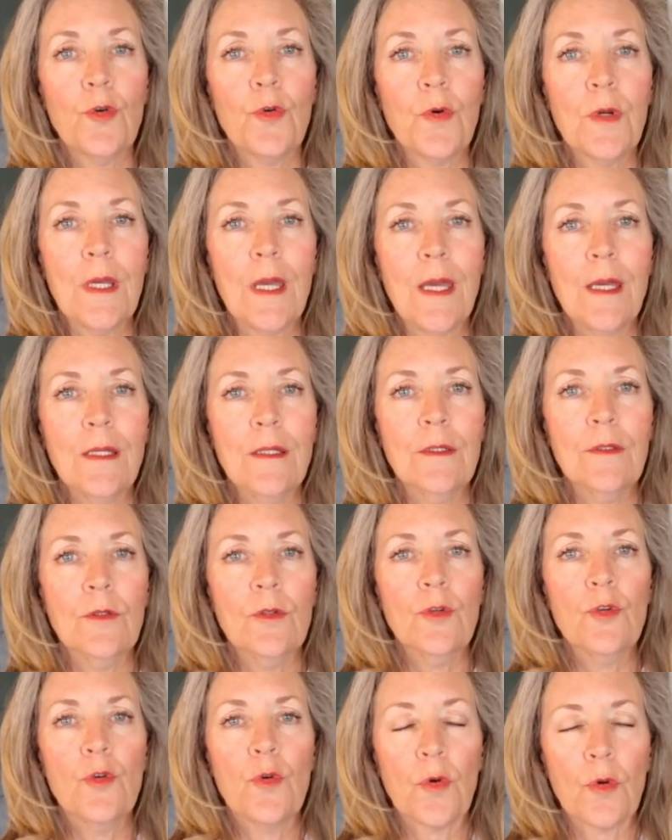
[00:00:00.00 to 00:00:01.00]
create
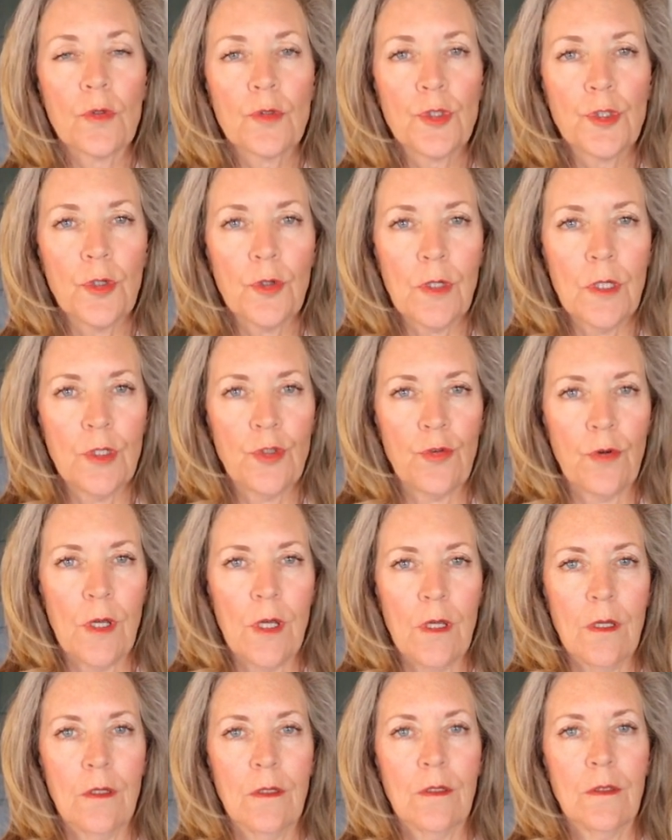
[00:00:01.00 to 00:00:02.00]
neural
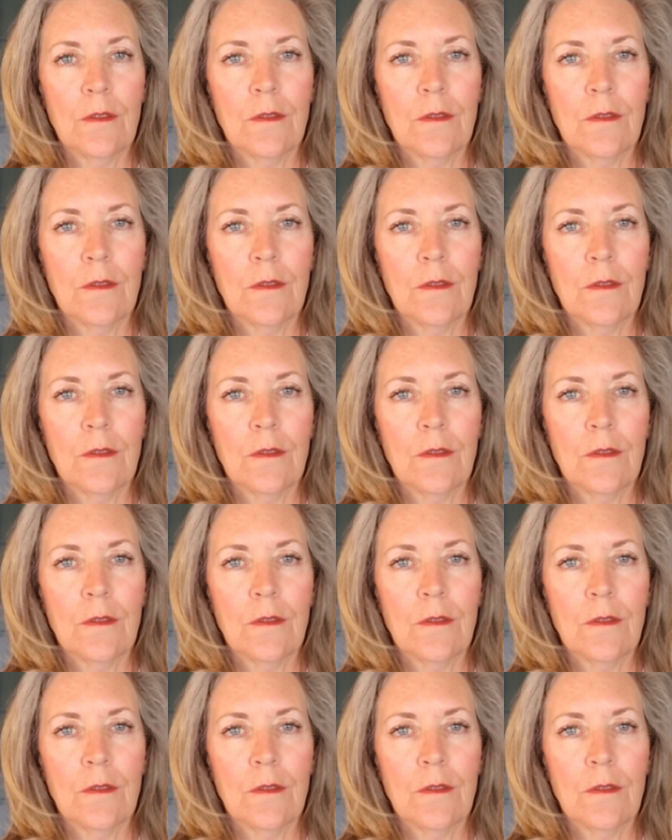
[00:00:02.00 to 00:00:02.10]
circuitry.